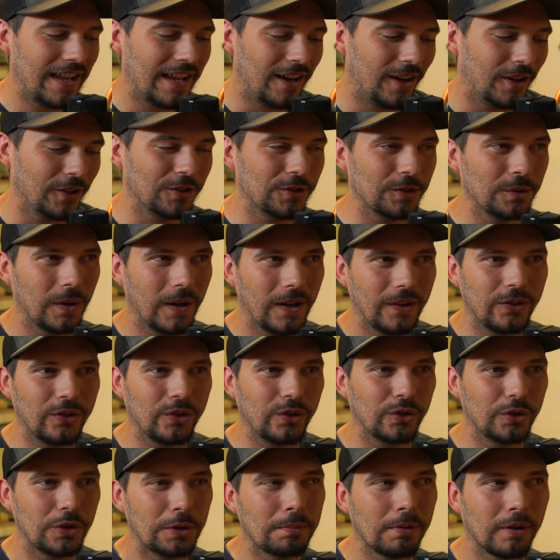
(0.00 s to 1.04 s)
I'll do a
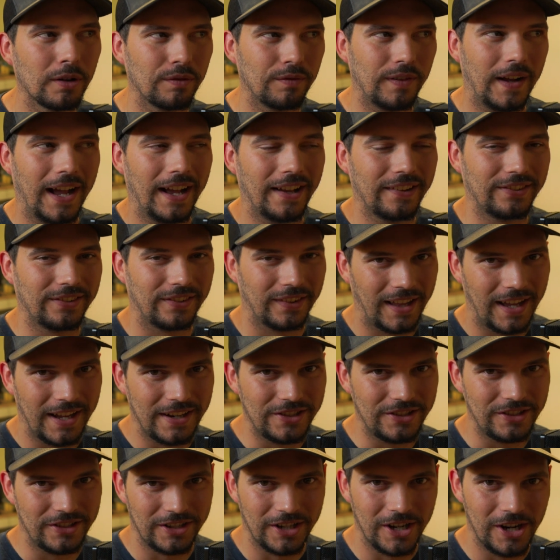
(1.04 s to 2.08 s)
super fast
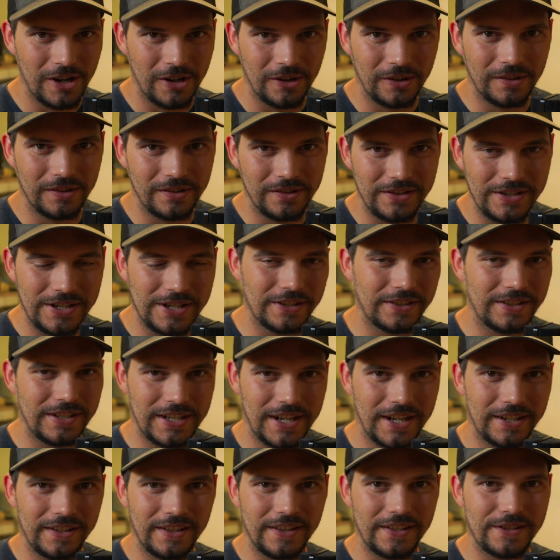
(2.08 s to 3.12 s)
slideshow near
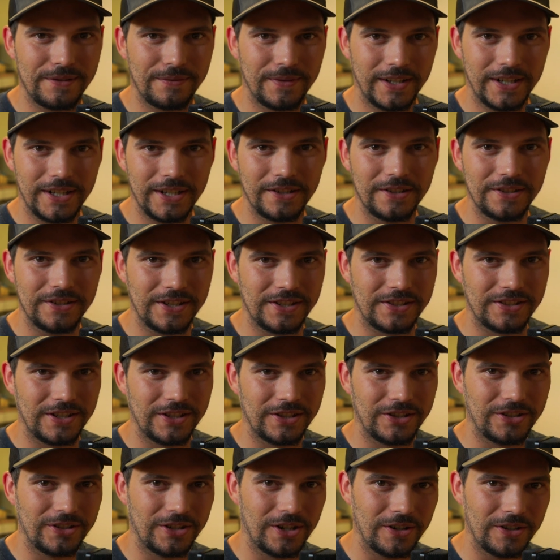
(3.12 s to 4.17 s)
the end of this video just
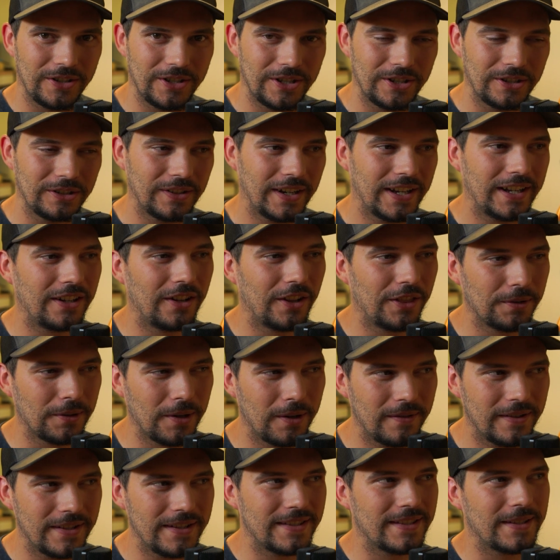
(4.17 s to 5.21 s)
to show you, and I'll
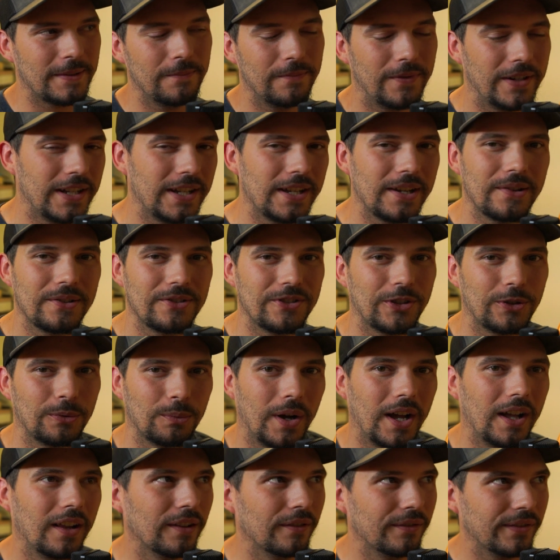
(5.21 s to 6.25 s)
throw in some videos as
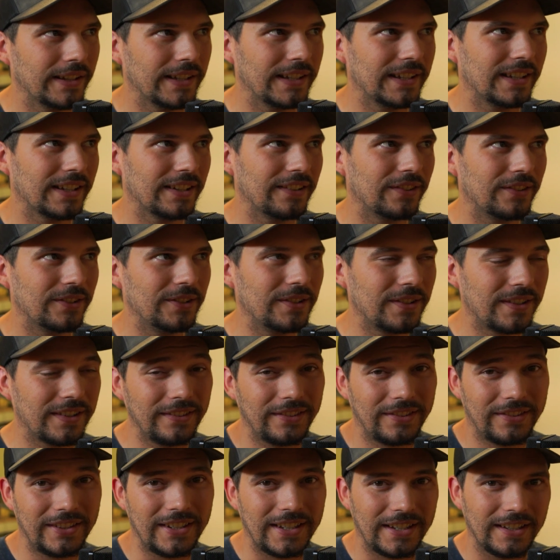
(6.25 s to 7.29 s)
well of Lincoln so you
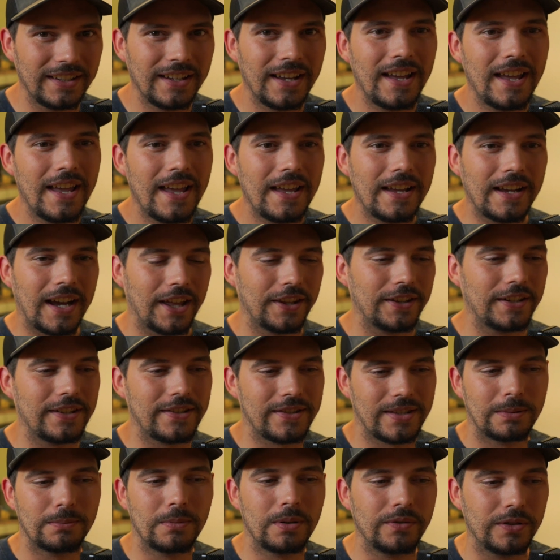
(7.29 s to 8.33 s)
can see. I think
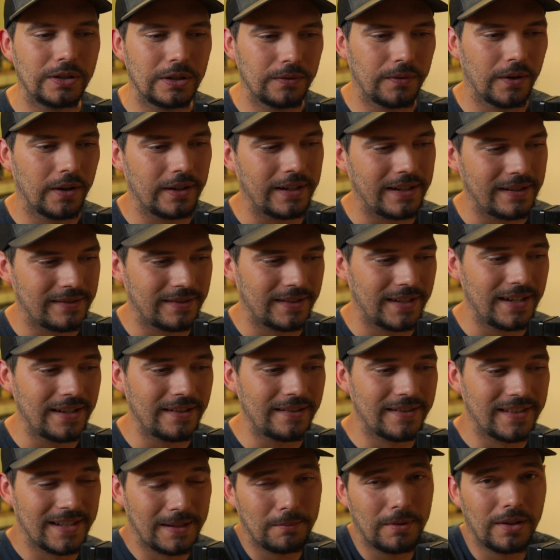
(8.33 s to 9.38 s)
some of you have already
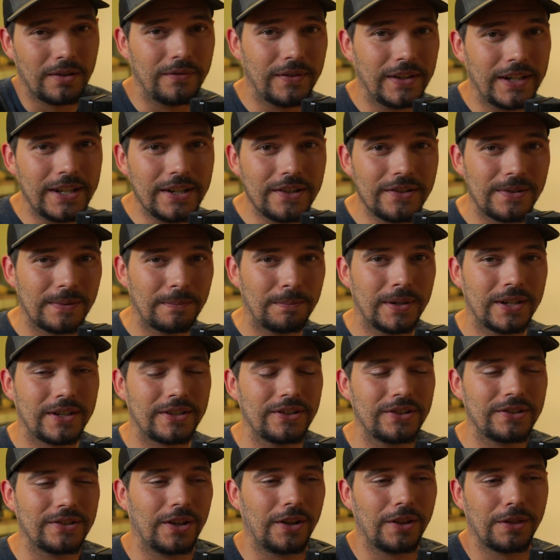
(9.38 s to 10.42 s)
seen some of the videos and
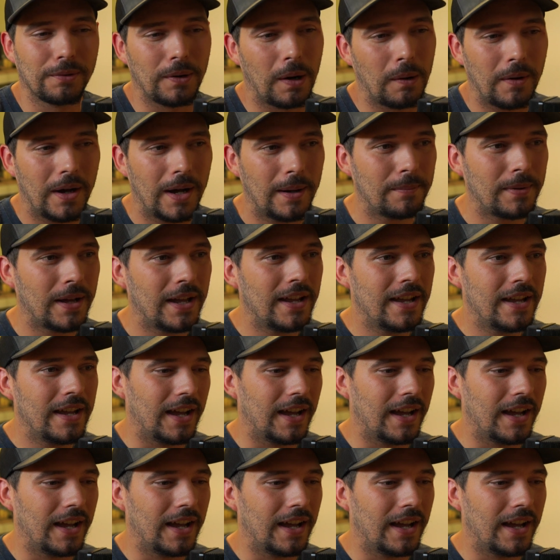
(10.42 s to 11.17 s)
pictures I'll throw up